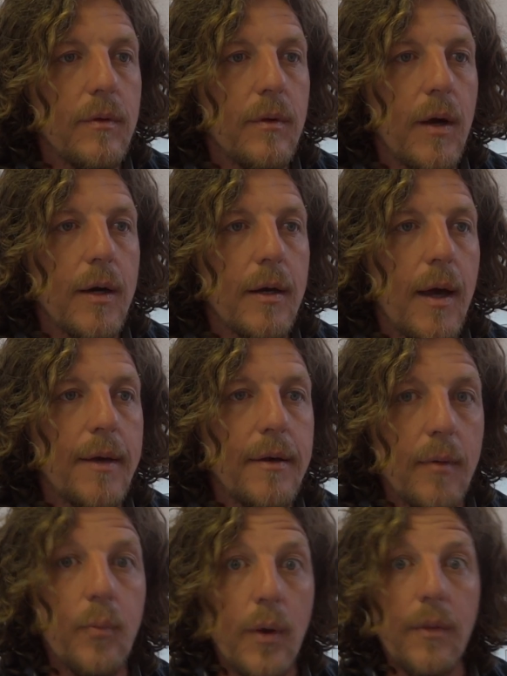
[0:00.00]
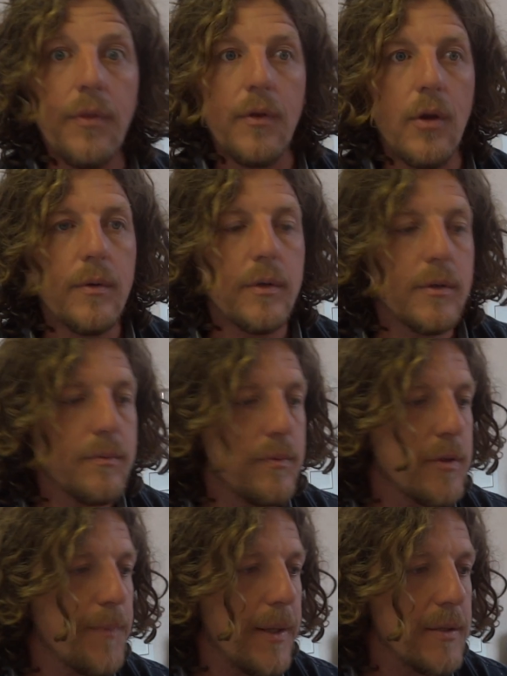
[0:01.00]
that I end up with, you know, and
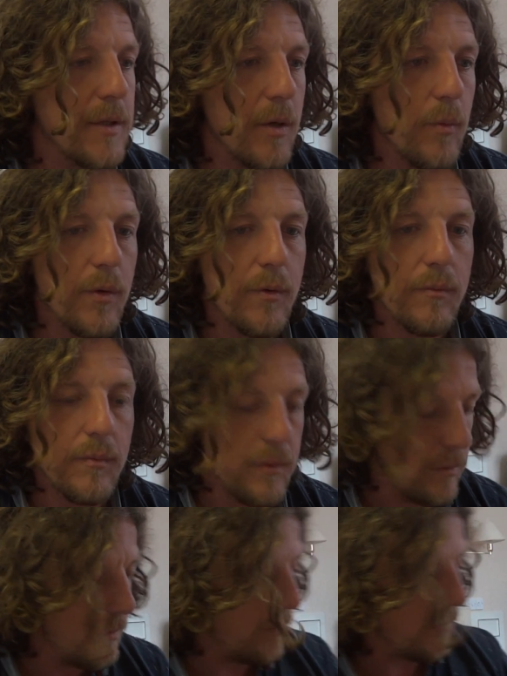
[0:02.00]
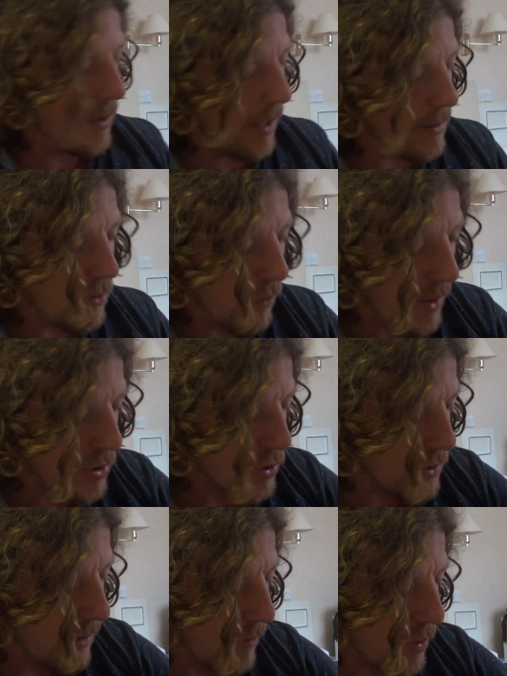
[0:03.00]
spend time with and get into
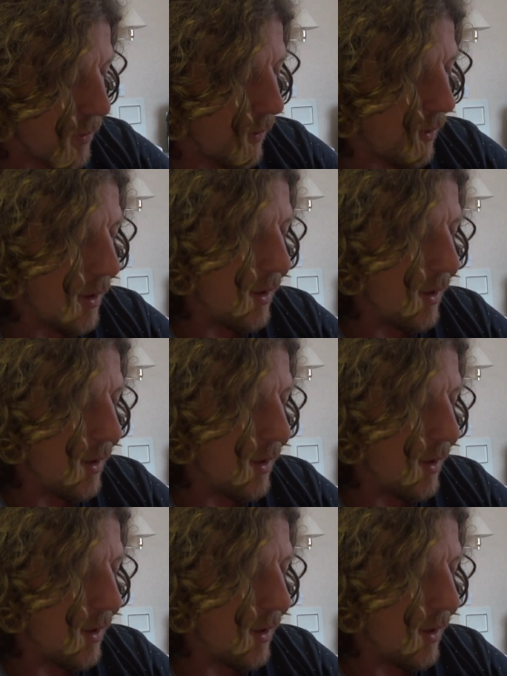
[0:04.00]
relationships with.